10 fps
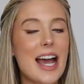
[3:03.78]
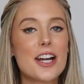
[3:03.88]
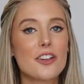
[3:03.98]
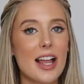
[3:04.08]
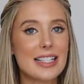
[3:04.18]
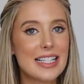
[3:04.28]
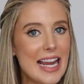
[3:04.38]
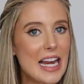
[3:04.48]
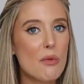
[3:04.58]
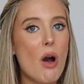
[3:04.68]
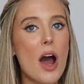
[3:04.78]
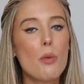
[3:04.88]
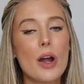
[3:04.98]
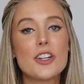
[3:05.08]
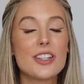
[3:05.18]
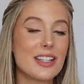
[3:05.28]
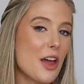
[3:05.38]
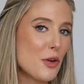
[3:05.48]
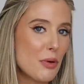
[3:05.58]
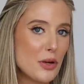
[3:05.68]
hydrolyzed quinoa, which is
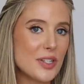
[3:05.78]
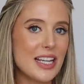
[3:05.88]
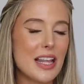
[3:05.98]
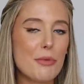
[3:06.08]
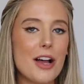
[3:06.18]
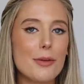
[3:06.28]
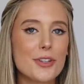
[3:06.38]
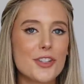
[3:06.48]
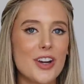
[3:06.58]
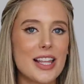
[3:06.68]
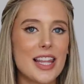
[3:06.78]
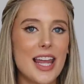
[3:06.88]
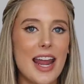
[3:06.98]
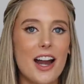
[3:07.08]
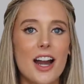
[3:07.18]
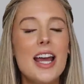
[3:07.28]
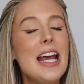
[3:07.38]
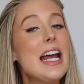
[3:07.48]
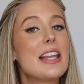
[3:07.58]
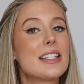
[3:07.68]
another protein that will help to strengthen the hair.
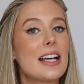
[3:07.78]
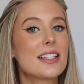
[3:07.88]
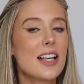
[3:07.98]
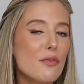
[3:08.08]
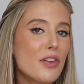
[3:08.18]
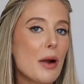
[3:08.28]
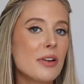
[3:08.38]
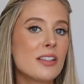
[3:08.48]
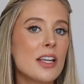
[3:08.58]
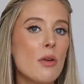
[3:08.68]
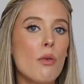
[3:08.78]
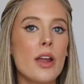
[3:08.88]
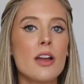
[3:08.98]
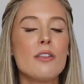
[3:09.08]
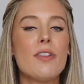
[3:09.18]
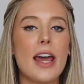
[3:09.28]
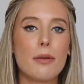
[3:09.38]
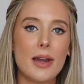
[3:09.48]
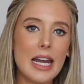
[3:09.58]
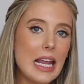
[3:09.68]
This has sunflower seed oil,
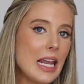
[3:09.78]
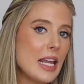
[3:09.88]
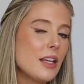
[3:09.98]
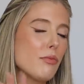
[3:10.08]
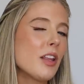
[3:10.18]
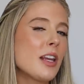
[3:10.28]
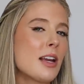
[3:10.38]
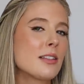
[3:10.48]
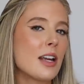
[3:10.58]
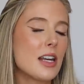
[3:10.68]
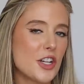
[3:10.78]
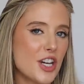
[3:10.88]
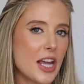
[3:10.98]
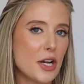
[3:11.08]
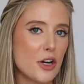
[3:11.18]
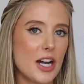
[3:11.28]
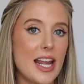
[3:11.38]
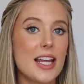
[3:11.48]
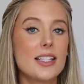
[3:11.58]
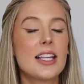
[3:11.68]
vitamin E, really nice conditioning
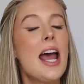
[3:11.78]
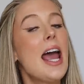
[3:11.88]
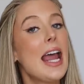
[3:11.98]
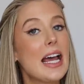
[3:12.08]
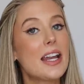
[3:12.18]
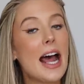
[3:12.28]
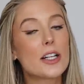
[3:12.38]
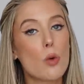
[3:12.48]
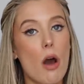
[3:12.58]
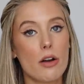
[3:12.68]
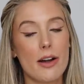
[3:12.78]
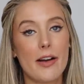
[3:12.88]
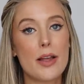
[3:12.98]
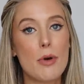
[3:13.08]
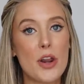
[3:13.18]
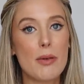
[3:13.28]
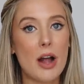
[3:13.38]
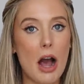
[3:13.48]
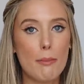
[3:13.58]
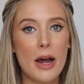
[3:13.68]
ingredients, and it has quaternary ammonium
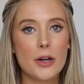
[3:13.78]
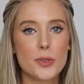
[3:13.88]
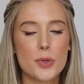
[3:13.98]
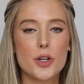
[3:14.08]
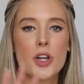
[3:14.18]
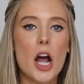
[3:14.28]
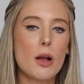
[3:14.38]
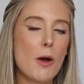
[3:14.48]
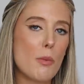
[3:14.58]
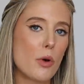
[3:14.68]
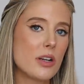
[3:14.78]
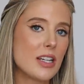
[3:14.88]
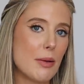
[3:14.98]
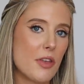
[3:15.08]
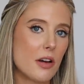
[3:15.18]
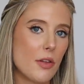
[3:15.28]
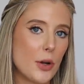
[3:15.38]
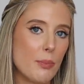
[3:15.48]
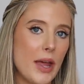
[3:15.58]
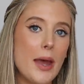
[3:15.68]
compounds, which I'll talk about more in depth in a
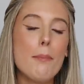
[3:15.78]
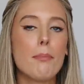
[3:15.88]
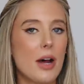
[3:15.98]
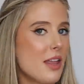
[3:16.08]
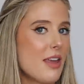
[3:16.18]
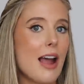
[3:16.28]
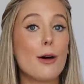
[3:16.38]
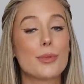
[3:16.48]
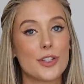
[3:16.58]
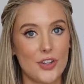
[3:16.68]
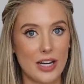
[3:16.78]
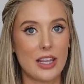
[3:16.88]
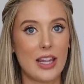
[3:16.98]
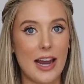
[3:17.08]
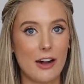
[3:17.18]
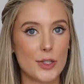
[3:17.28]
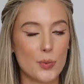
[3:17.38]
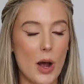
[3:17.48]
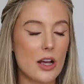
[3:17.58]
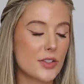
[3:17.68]
little bit, but they help to strengthen the hair
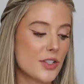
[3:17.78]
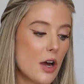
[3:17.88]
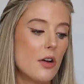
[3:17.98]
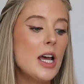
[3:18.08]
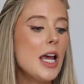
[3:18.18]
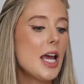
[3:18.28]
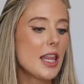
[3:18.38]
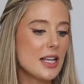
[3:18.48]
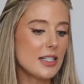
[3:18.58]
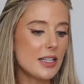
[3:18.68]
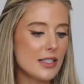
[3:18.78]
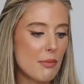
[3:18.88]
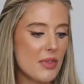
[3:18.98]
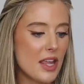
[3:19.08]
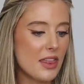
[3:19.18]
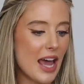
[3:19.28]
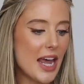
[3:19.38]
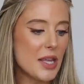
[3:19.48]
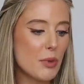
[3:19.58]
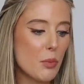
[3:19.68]
as well. So this is something
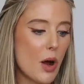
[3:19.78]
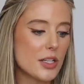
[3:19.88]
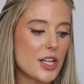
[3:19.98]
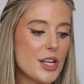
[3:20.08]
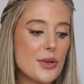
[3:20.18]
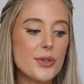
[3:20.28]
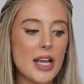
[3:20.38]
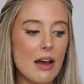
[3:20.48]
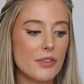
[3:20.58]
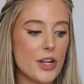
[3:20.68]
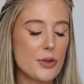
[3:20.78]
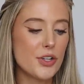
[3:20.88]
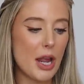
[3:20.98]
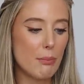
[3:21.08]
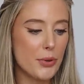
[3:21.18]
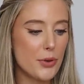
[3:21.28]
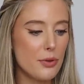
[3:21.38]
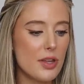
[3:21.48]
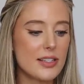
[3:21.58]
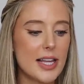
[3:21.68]
that you will want to use after you
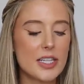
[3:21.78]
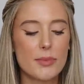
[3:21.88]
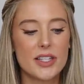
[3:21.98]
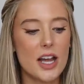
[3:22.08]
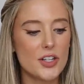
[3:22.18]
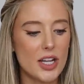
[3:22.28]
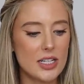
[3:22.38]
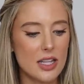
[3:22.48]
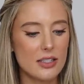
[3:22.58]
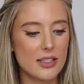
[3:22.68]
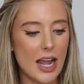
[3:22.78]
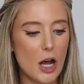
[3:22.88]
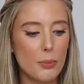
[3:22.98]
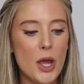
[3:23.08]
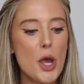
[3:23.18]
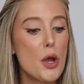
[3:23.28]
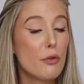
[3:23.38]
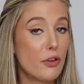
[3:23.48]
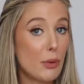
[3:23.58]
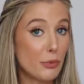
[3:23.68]
shampoo. They say to massage it into the scalp
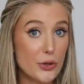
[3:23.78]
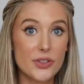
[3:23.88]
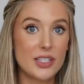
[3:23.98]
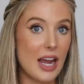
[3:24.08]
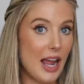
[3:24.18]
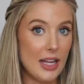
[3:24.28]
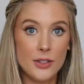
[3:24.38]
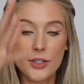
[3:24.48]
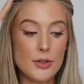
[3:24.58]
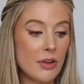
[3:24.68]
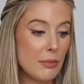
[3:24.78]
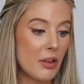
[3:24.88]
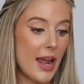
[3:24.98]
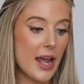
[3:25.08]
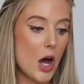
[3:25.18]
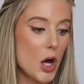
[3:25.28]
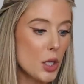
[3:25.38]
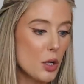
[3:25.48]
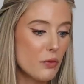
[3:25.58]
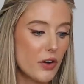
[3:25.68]
from roots to ends. So you can apply it
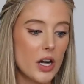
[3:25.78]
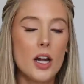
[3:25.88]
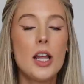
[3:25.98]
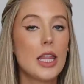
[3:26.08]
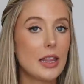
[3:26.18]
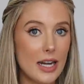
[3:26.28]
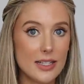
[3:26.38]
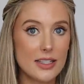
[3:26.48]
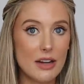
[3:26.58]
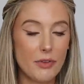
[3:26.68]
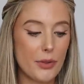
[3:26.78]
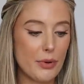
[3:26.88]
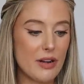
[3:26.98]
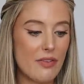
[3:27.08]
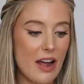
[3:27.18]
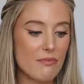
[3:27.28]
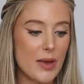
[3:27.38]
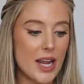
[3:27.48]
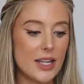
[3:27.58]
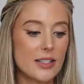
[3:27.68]
all over, let it sit for 3 to 5
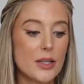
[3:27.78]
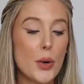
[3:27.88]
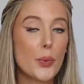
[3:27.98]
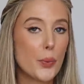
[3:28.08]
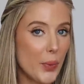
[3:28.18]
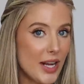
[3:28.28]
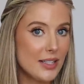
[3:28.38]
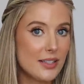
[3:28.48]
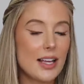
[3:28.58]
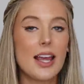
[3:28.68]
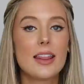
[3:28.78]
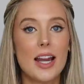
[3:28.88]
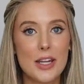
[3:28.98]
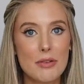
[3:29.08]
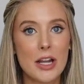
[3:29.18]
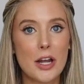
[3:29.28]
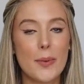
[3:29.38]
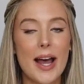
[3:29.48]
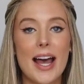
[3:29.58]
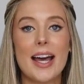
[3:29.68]
minutes, rinse, and then you can
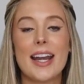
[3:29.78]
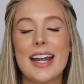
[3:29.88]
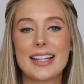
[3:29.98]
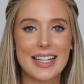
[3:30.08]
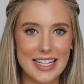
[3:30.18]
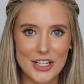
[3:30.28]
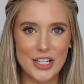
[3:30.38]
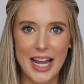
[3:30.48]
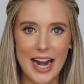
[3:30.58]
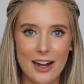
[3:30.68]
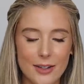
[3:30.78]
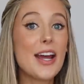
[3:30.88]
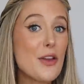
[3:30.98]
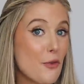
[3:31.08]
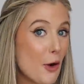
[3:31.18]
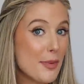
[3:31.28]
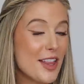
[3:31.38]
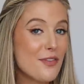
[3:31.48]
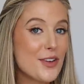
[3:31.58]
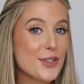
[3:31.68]
go ahead and condition the hair. And the
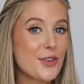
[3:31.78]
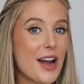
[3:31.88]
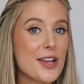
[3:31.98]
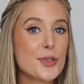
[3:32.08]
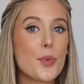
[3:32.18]
formula feels great as